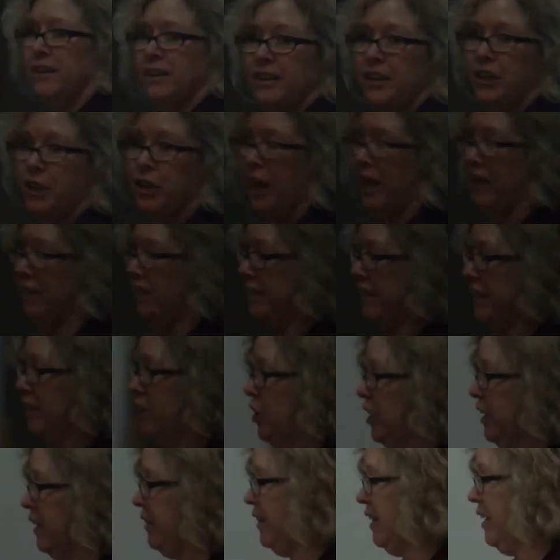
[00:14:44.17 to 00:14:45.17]
you guys can
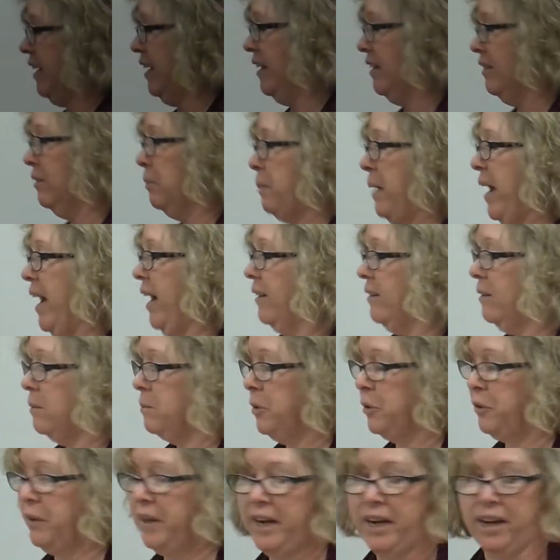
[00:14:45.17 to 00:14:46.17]
look at these, pass
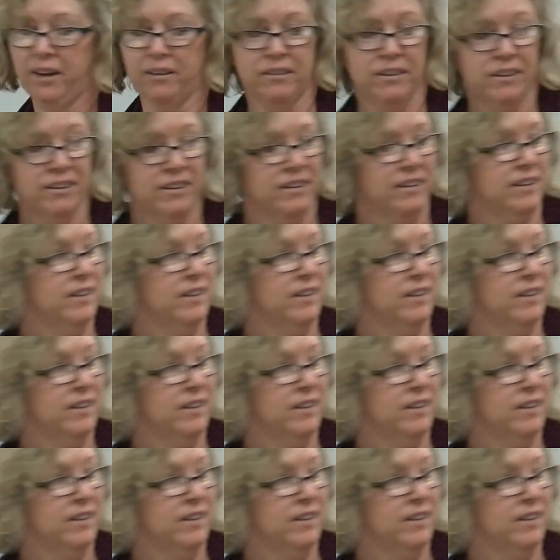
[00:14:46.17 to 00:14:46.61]
them around.